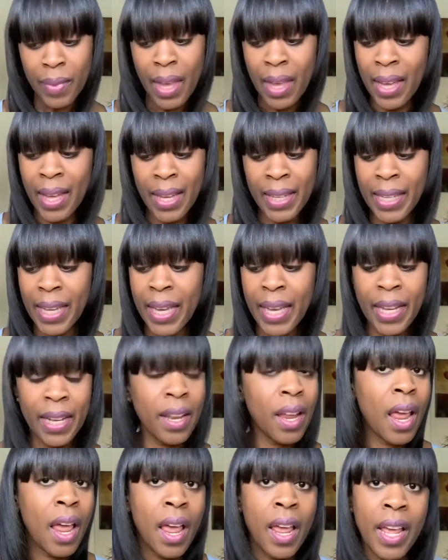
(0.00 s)

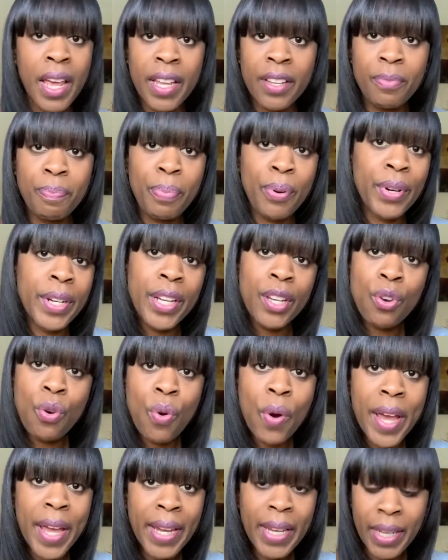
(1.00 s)
again, it's pretty
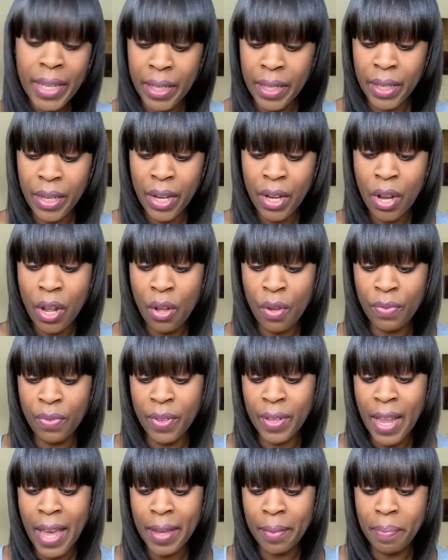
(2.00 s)
quick, you know, if you
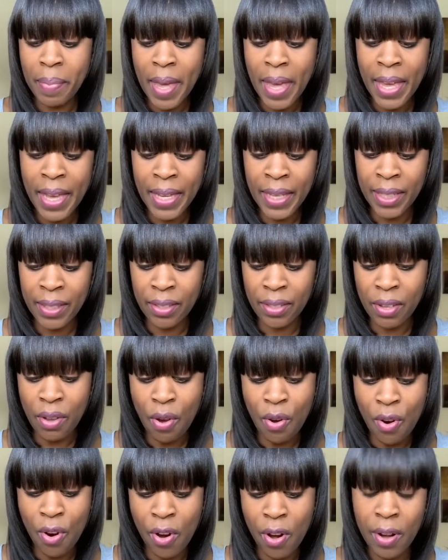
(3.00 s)
like bangs,
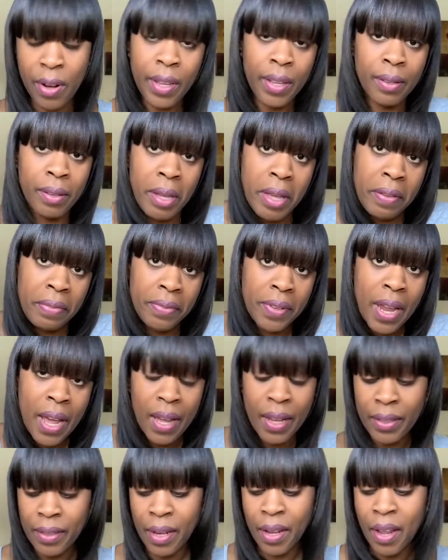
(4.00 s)
or if
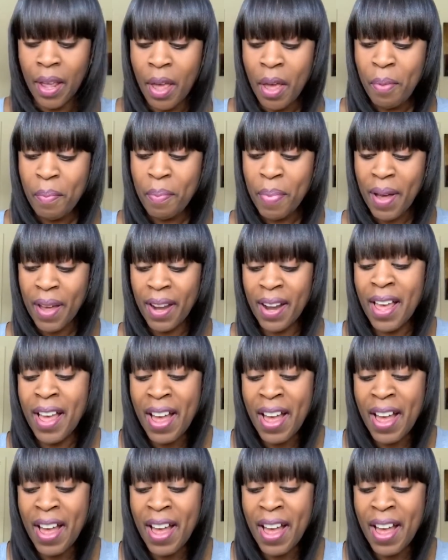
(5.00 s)
not, but